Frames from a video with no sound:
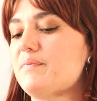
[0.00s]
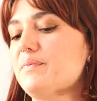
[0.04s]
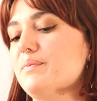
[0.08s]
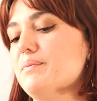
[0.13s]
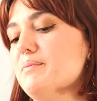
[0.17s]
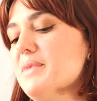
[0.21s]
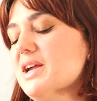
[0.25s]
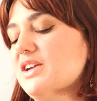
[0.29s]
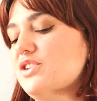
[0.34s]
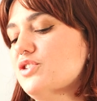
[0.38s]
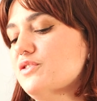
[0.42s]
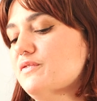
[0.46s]

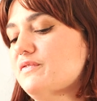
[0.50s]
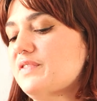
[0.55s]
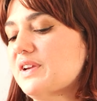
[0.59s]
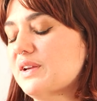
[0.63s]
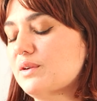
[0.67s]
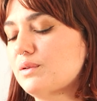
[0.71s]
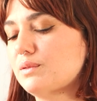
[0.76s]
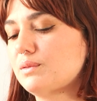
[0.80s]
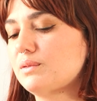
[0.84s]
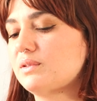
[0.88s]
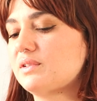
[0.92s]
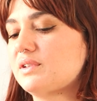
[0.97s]
make you
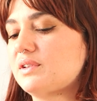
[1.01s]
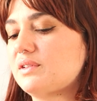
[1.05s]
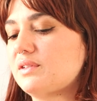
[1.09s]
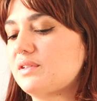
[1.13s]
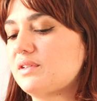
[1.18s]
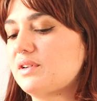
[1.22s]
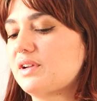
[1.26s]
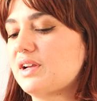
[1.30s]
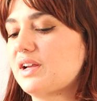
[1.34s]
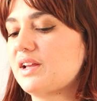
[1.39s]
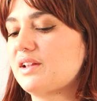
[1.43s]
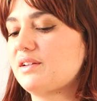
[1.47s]
feel
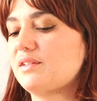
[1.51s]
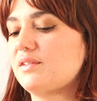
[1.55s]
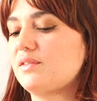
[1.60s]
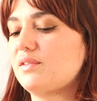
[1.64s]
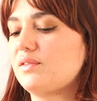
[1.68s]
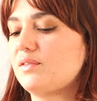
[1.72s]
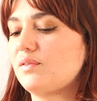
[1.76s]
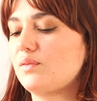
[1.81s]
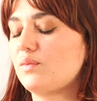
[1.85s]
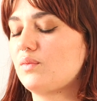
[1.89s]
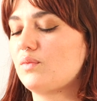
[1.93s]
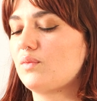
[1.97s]

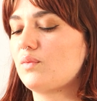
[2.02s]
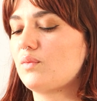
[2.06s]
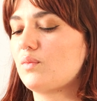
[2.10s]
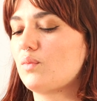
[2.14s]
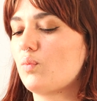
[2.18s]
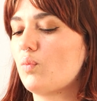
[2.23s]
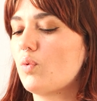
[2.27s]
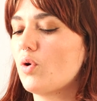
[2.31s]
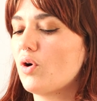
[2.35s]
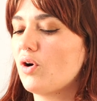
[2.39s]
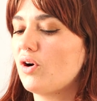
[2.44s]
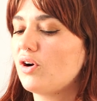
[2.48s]
and
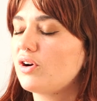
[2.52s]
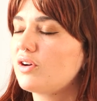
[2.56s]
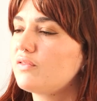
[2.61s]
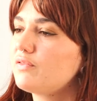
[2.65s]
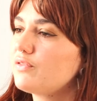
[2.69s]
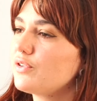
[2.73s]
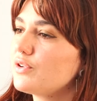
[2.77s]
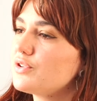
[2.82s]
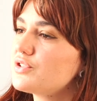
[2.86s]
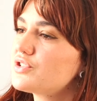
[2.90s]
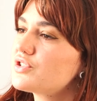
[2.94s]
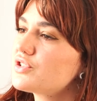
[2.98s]
work
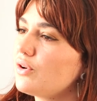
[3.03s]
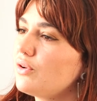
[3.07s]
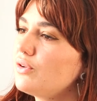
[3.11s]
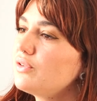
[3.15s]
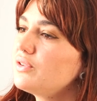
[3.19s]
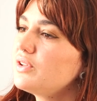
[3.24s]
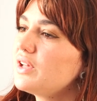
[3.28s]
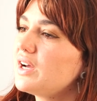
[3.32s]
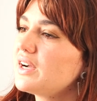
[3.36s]
for a song.